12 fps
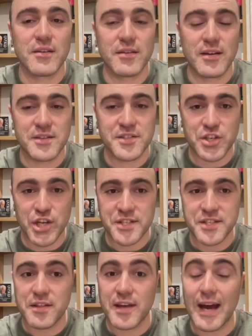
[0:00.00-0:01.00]
it
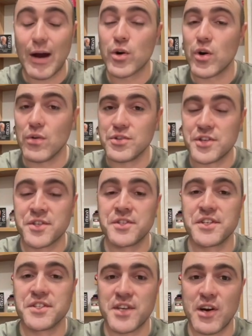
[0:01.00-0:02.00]
suggested that our consciousness
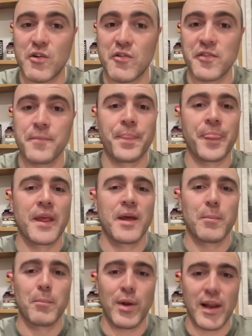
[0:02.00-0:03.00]
itself
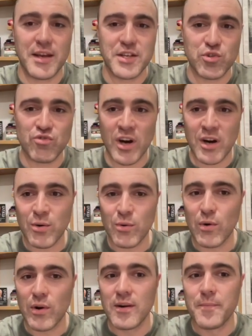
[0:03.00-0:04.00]
plays a
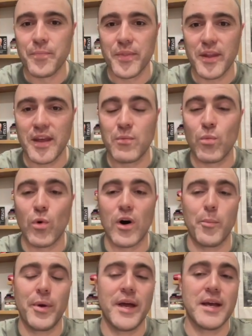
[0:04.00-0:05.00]
role in what
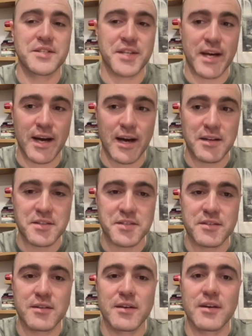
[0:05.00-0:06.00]
appears to
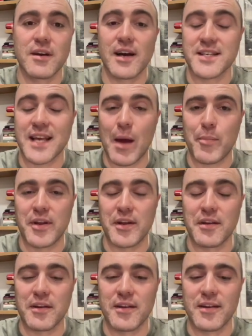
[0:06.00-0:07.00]
us as
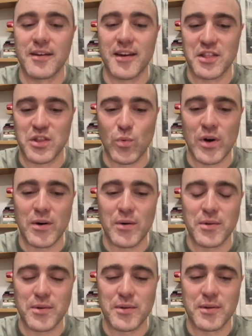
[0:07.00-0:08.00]
happening in the
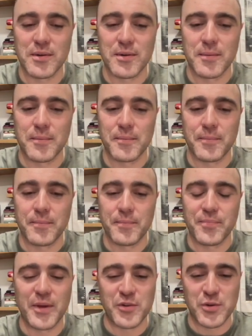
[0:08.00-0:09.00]
world.
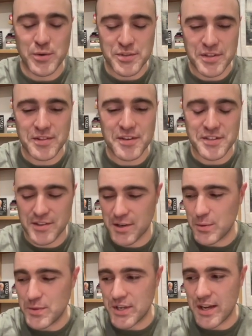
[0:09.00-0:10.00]
Now, of course, there's the
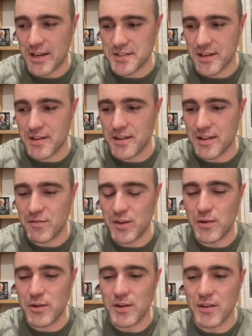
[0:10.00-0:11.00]
old saying, isn't there, that if
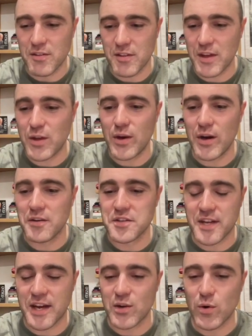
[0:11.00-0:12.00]
you think you
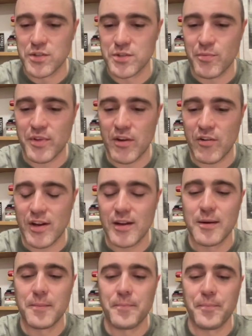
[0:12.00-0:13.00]
understand quantum
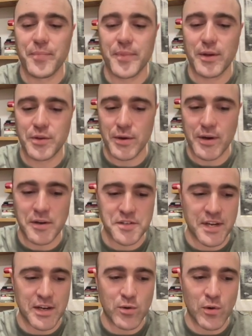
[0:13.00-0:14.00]
theory, you don't
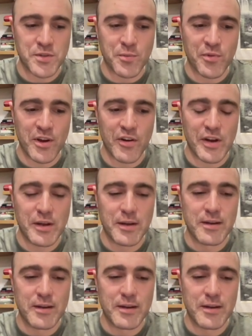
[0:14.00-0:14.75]
understand quantum theory.